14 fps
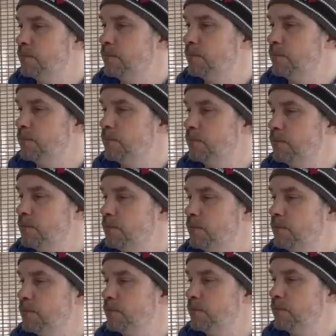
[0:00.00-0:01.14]

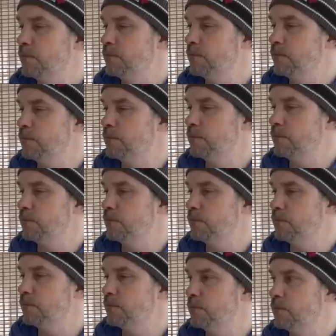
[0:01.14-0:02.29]

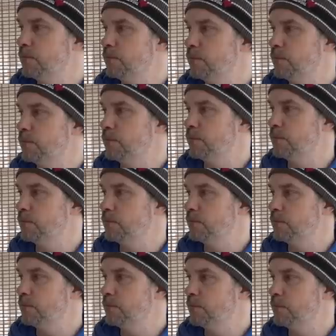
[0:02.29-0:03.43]

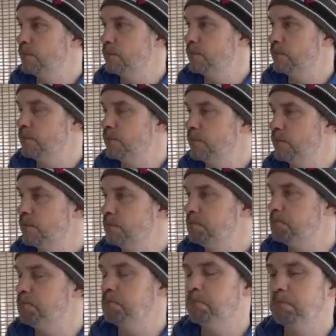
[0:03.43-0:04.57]

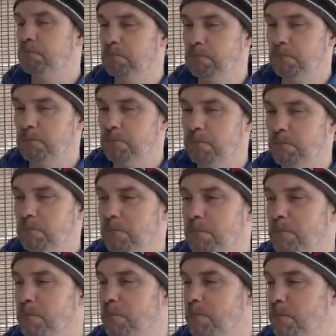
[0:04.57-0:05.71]

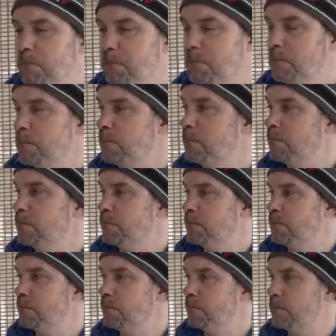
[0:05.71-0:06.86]

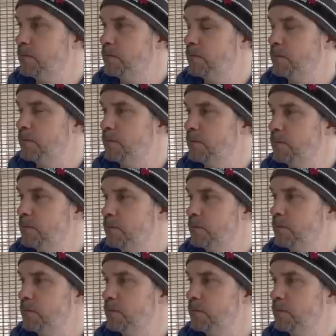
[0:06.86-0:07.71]
(not speaking)